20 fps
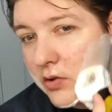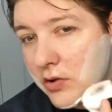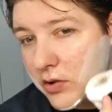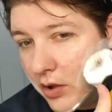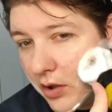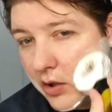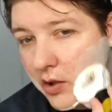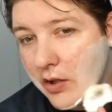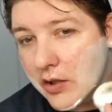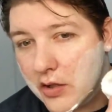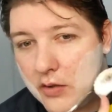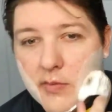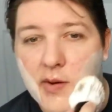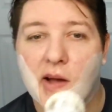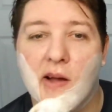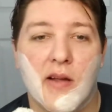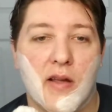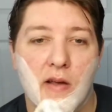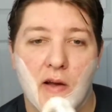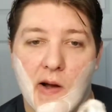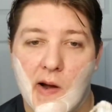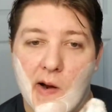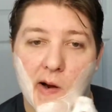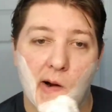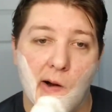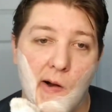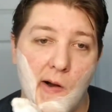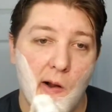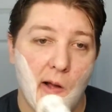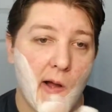chunk of the
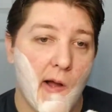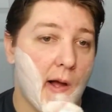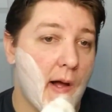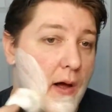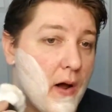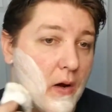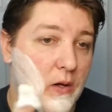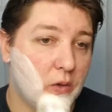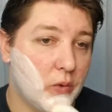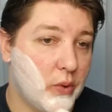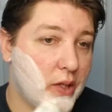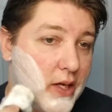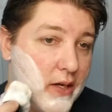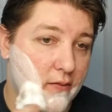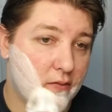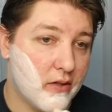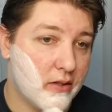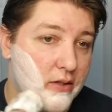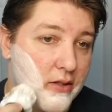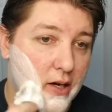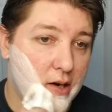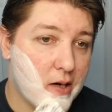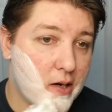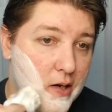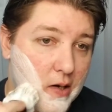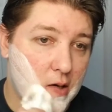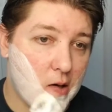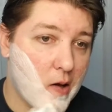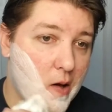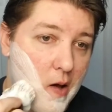backyard, because we have
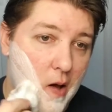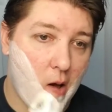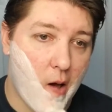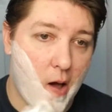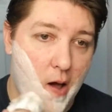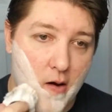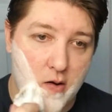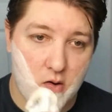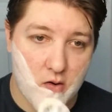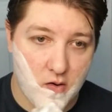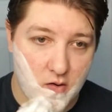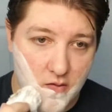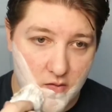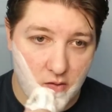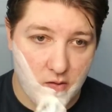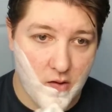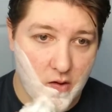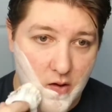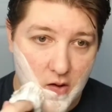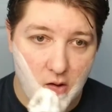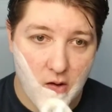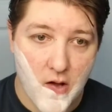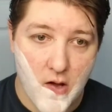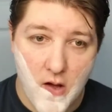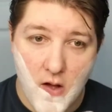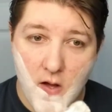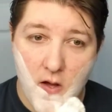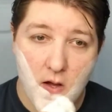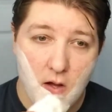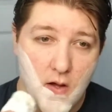decided, after
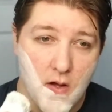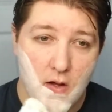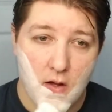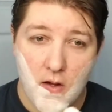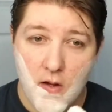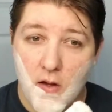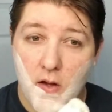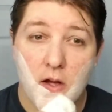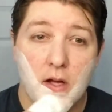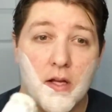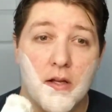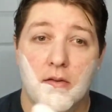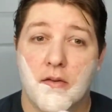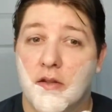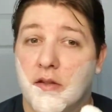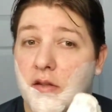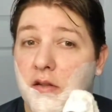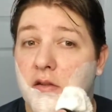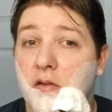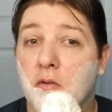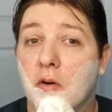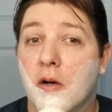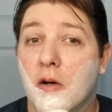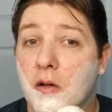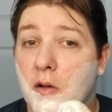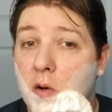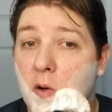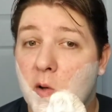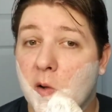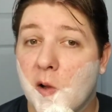a visit to our
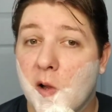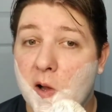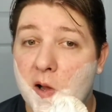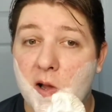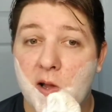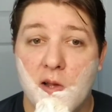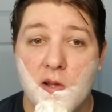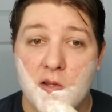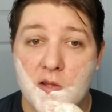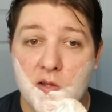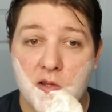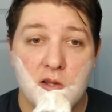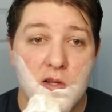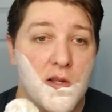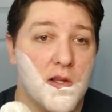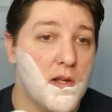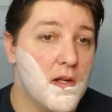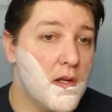local Ace,